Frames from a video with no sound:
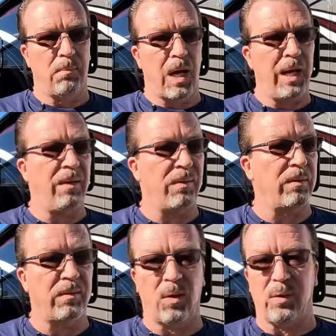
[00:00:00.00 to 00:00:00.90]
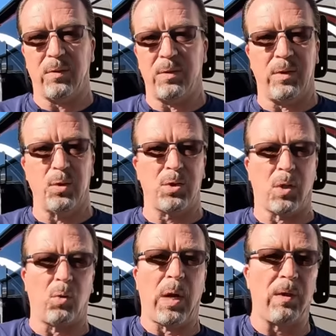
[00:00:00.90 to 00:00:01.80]
I even don't even use the
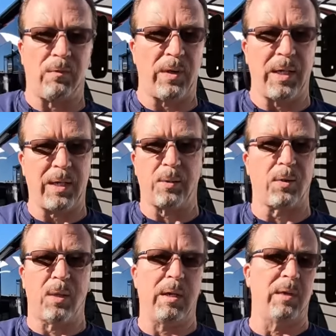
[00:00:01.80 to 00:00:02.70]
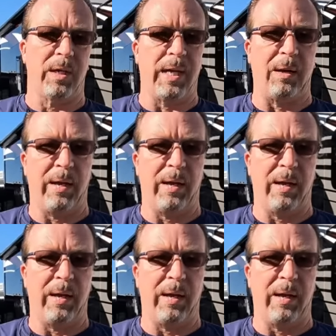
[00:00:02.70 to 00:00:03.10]
ground of an electrical outlet now.